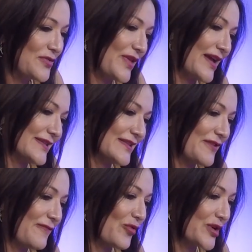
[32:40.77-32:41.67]

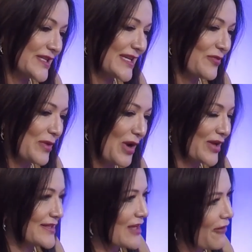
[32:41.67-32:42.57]
2014, we
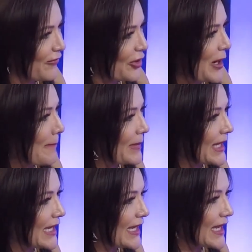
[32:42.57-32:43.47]
bought a software
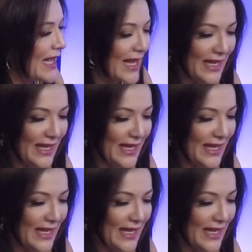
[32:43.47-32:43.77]
company,